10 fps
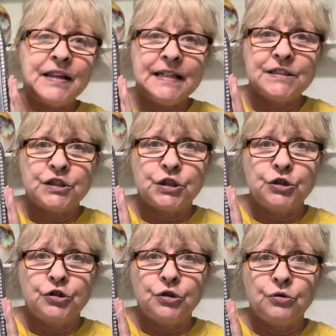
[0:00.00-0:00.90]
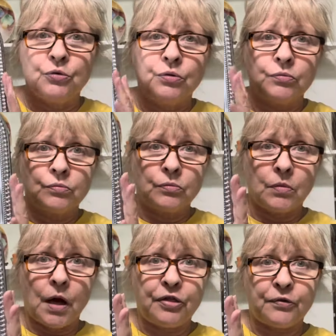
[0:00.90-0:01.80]
these to do
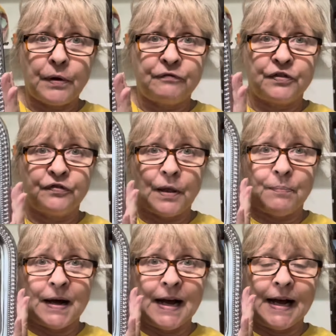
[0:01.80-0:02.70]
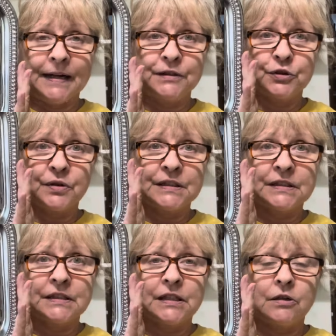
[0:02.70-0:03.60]
a thrift flip on. So
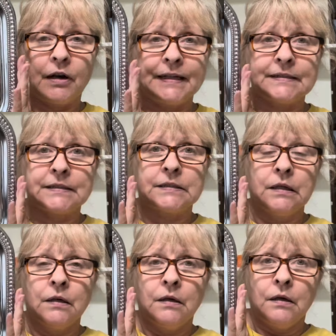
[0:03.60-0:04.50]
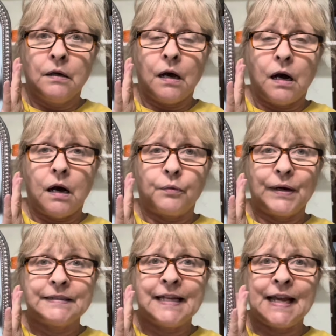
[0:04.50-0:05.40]
this is a nice uh,
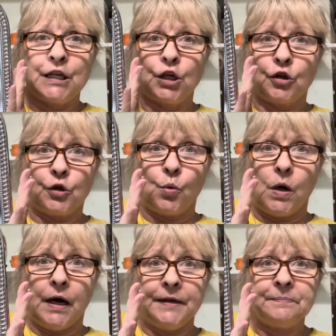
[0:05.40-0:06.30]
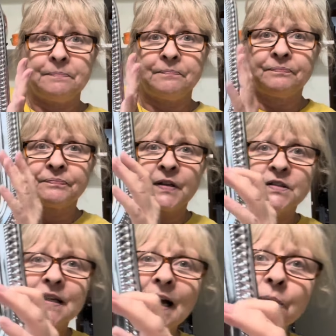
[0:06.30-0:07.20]
rectangular one.
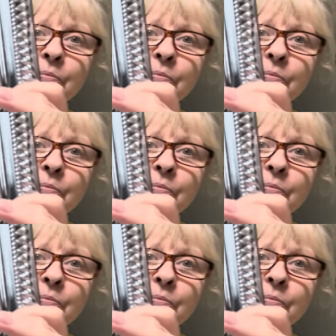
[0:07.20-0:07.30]
It's got a